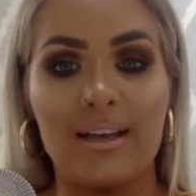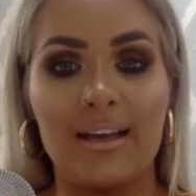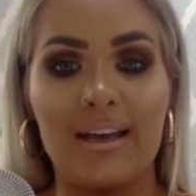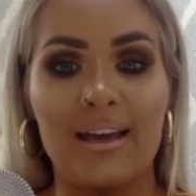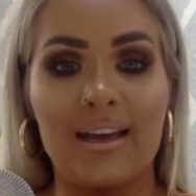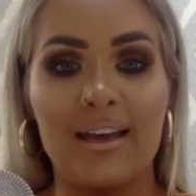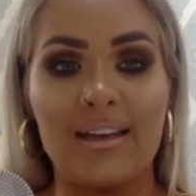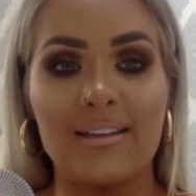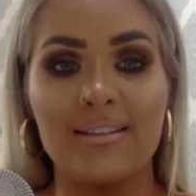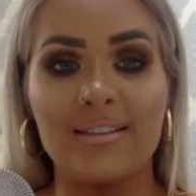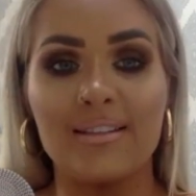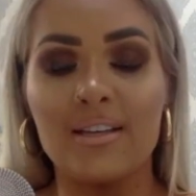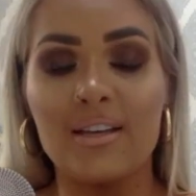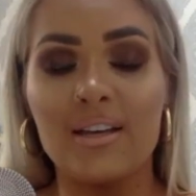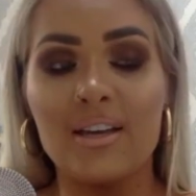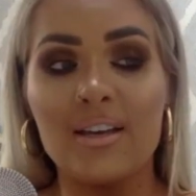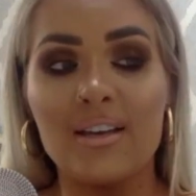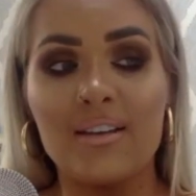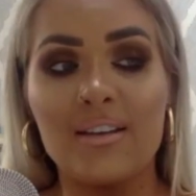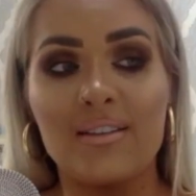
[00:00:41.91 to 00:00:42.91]
And
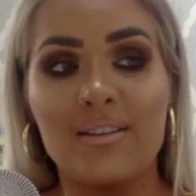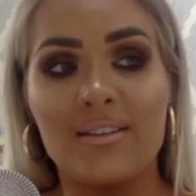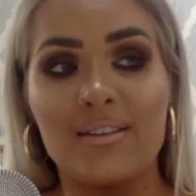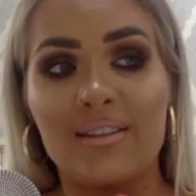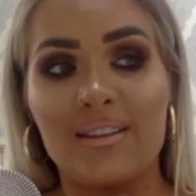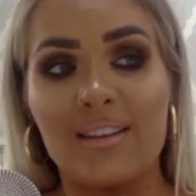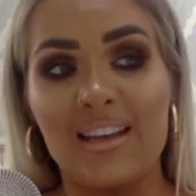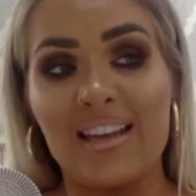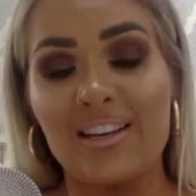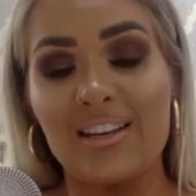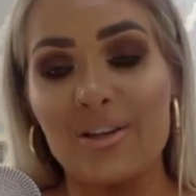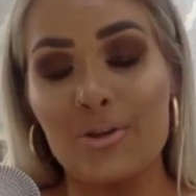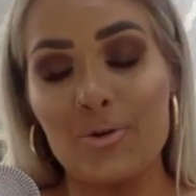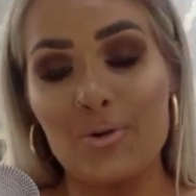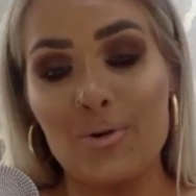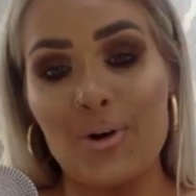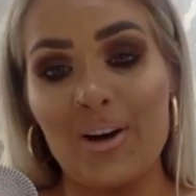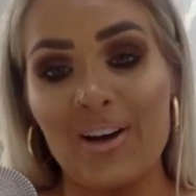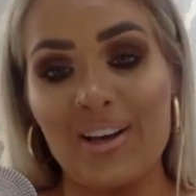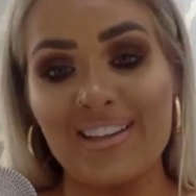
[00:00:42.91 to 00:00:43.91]
in a
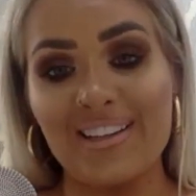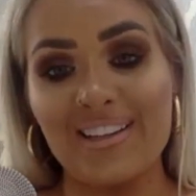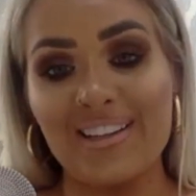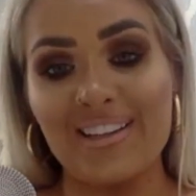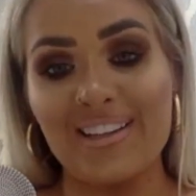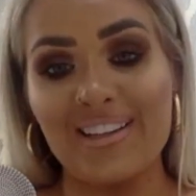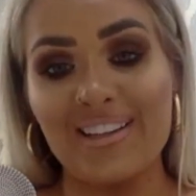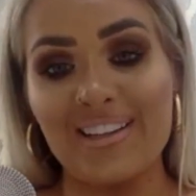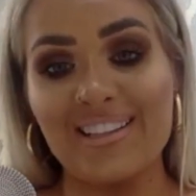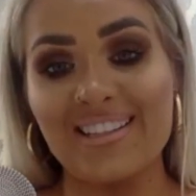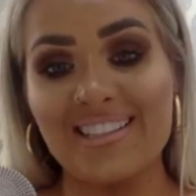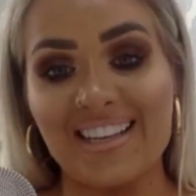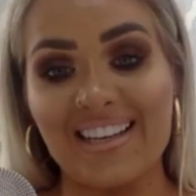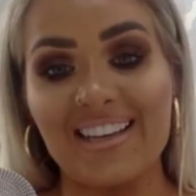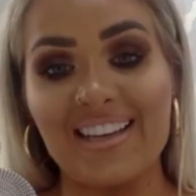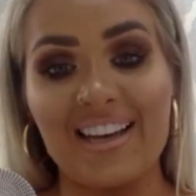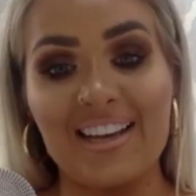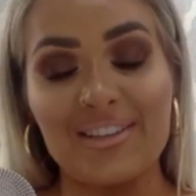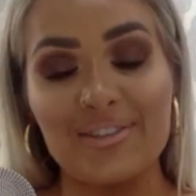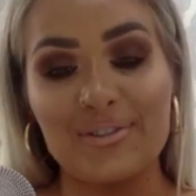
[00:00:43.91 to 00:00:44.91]
short
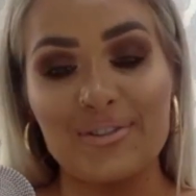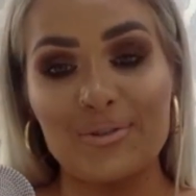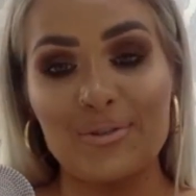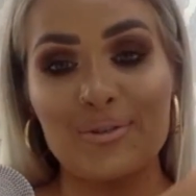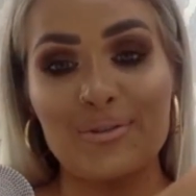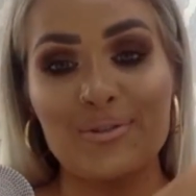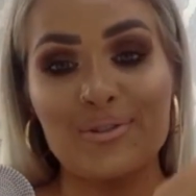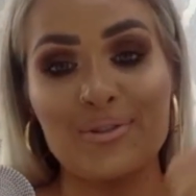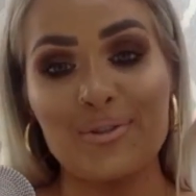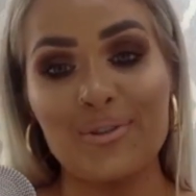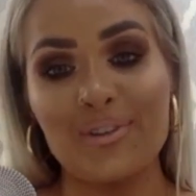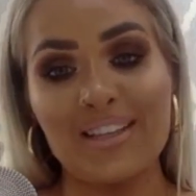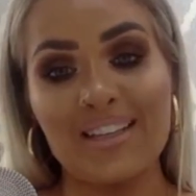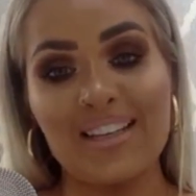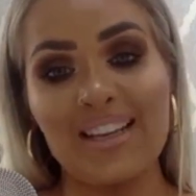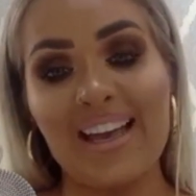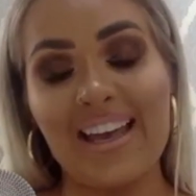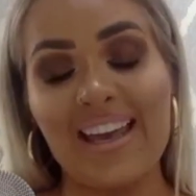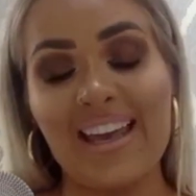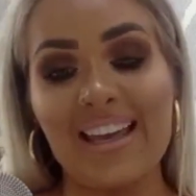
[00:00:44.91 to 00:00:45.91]
answer, I sort of saw the
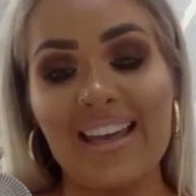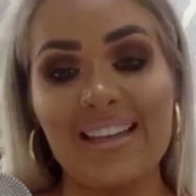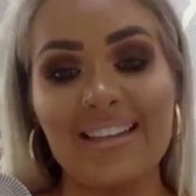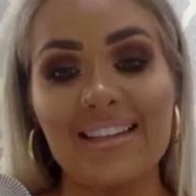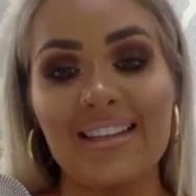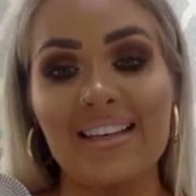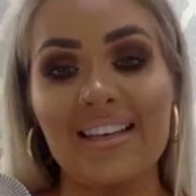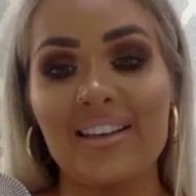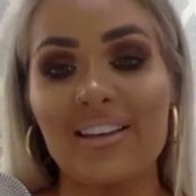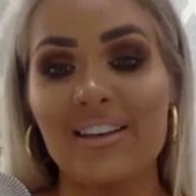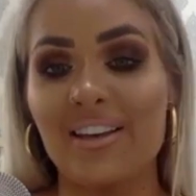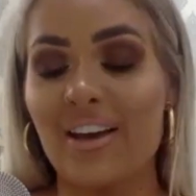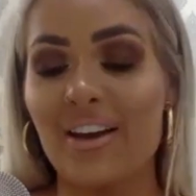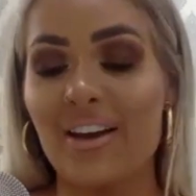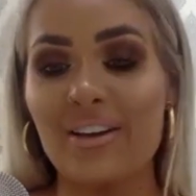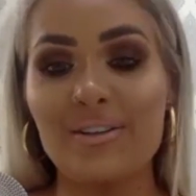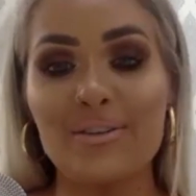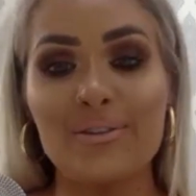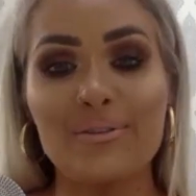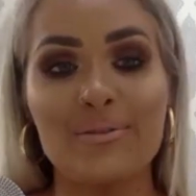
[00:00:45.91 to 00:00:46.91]
light and kind
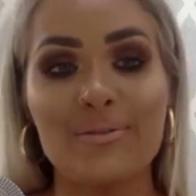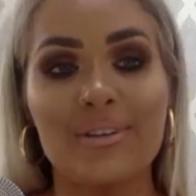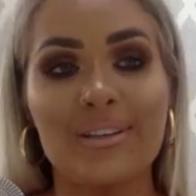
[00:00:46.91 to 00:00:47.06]
of